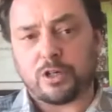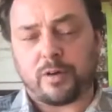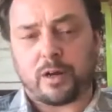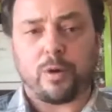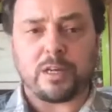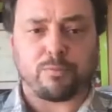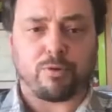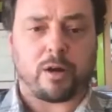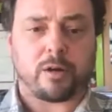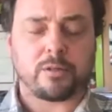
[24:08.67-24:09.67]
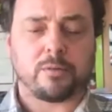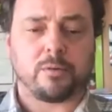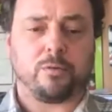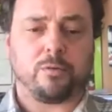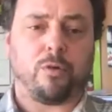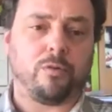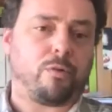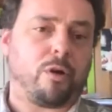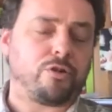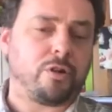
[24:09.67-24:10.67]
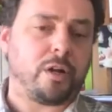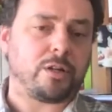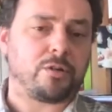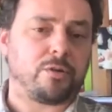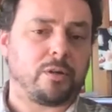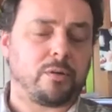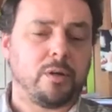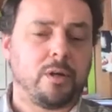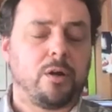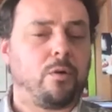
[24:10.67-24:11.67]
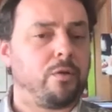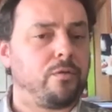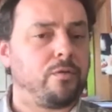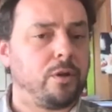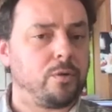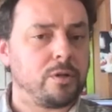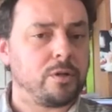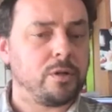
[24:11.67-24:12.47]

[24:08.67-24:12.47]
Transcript: you've got a waste product called the crusher dust or the, or the float,